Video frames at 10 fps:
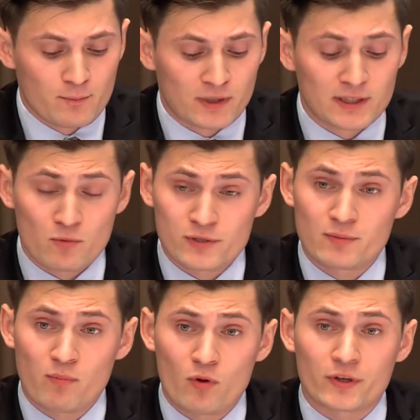But the most
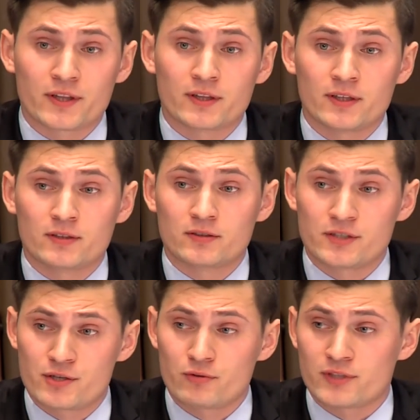important
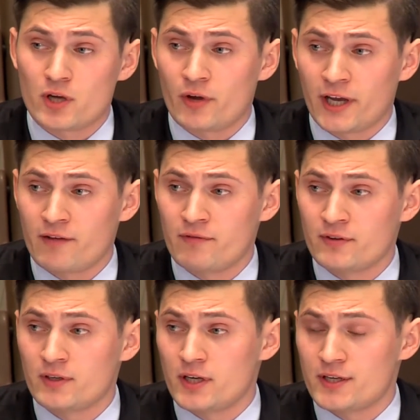resource that we have,
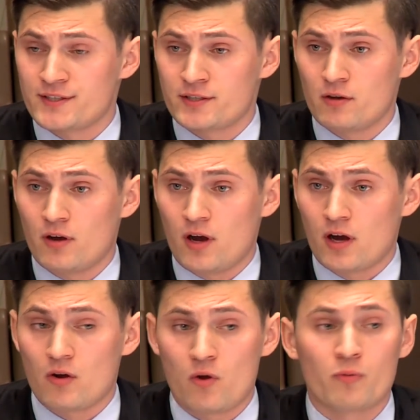it's
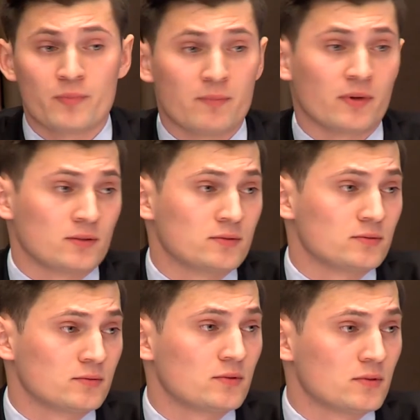our own people,
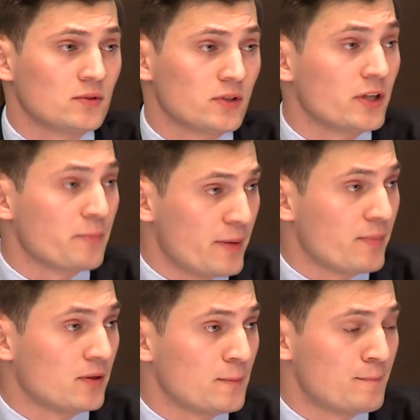the people.